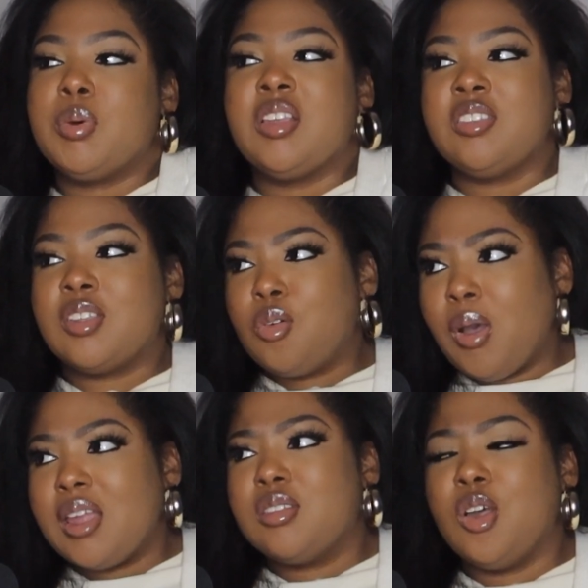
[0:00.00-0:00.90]
but I just didn't
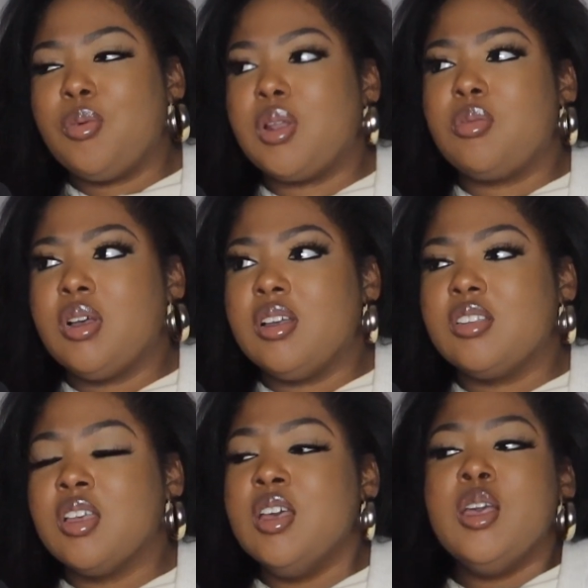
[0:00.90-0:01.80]
quite know what it was.